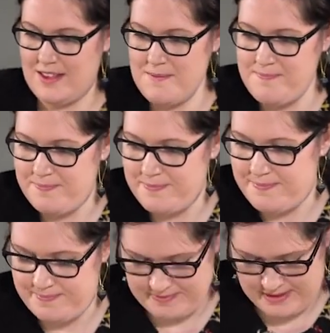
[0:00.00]
Okay.
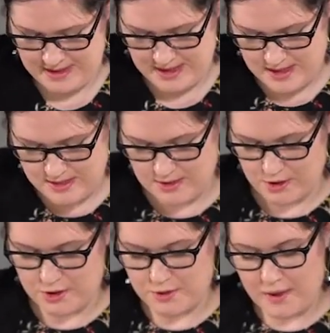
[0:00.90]
So
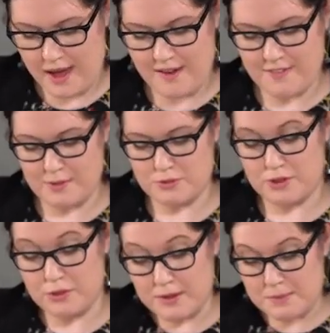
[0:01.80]
you have up to
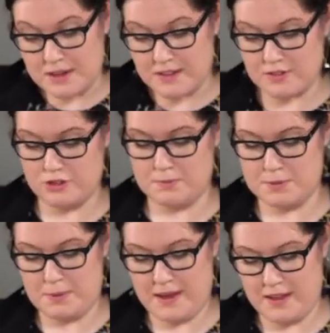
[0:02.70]
3 minutes to
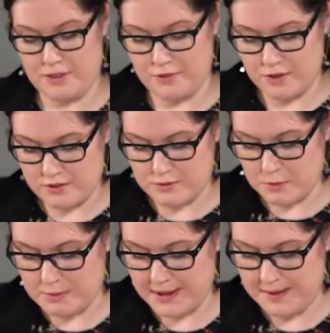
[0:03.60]
prepare the first
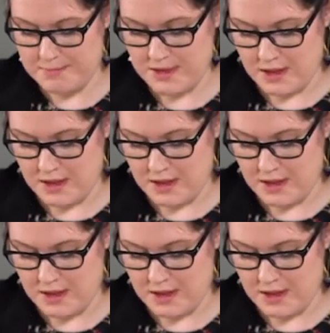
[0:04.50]
role play.